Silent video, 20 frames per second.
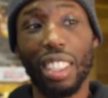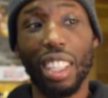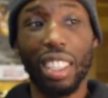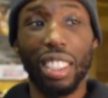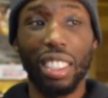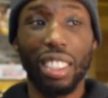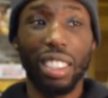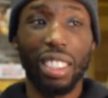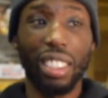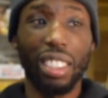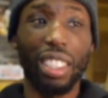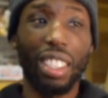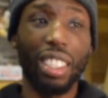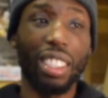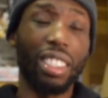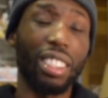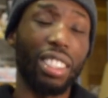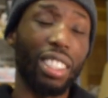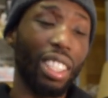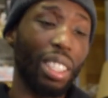Yes,
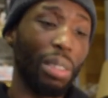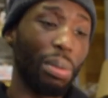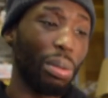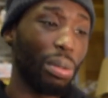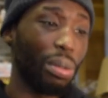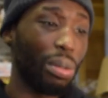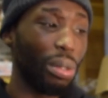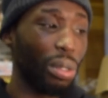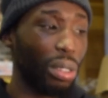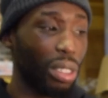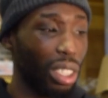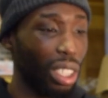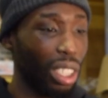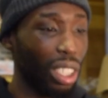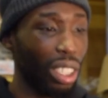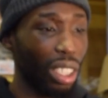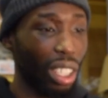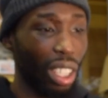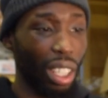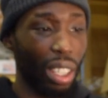April
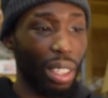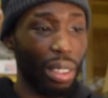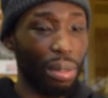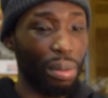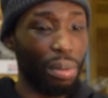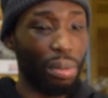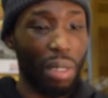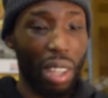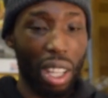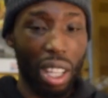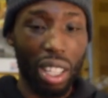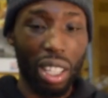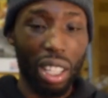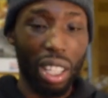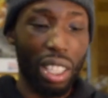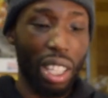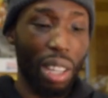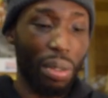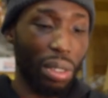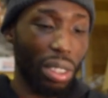14th. And
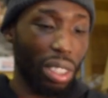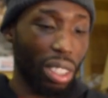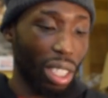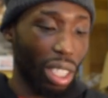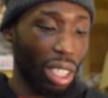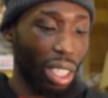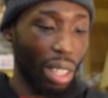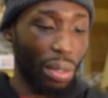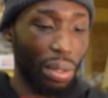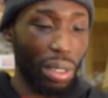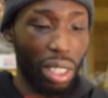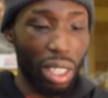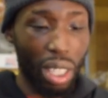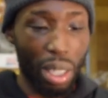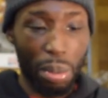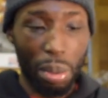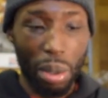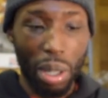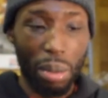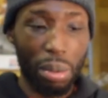another
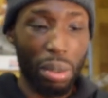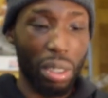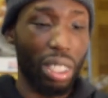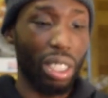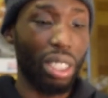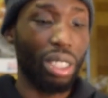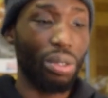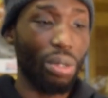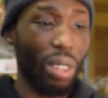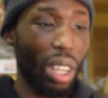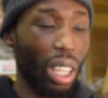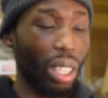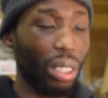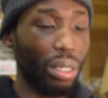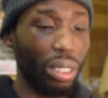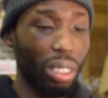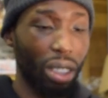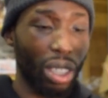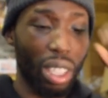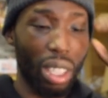step up, 6
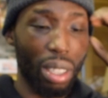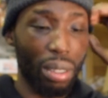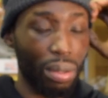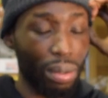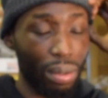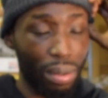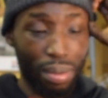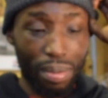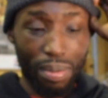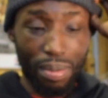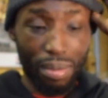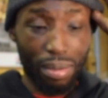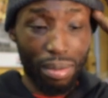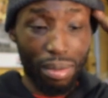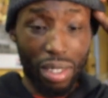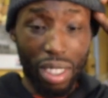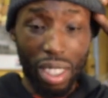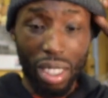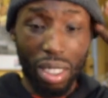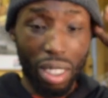rounds.
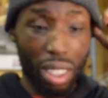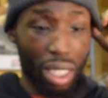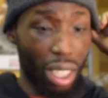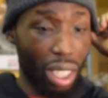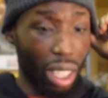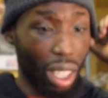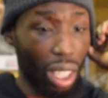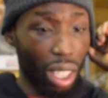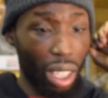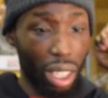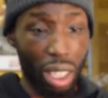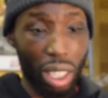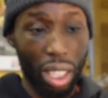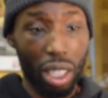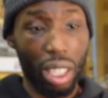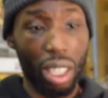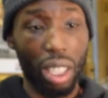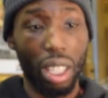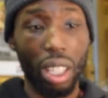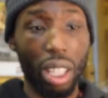Just gonna
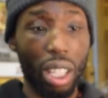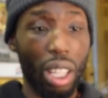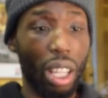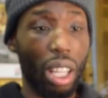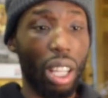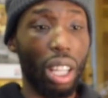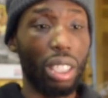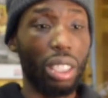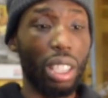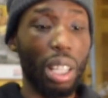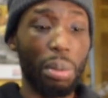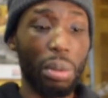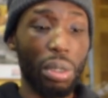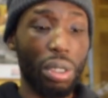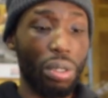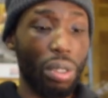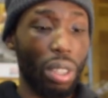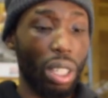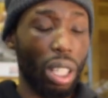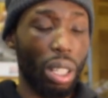
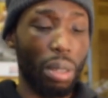demonstrate.